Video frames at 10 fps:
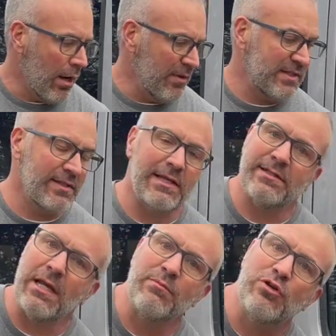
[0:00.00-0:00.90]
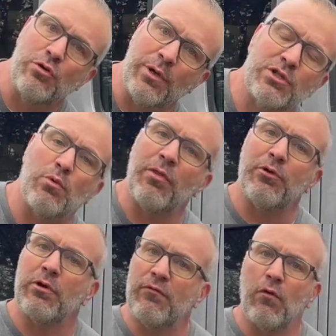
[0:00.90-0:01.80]
This is that same 2-inch
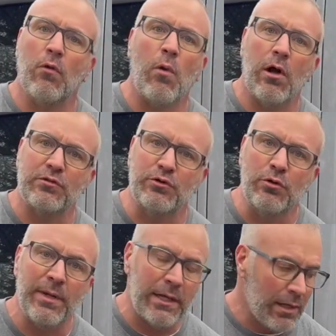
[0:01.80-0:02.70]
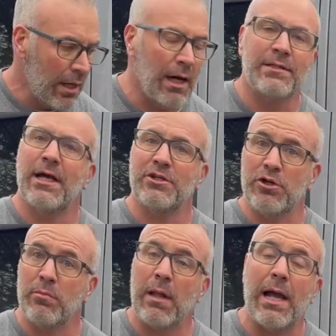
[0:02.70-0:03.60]
134 wall tubing, a
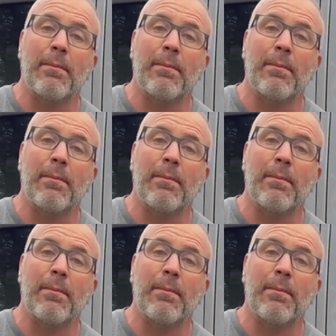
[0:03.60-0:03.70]
textured black